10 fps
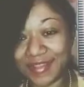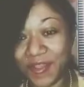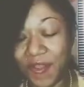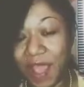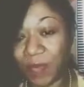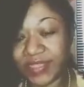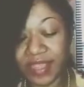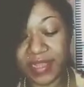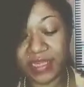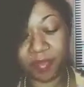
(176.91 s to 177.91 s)
So I would
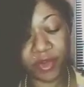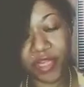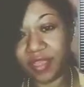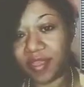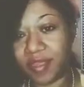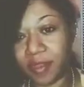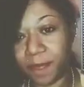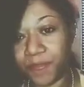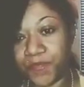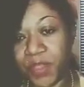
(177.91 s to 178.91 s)
say I did pretty good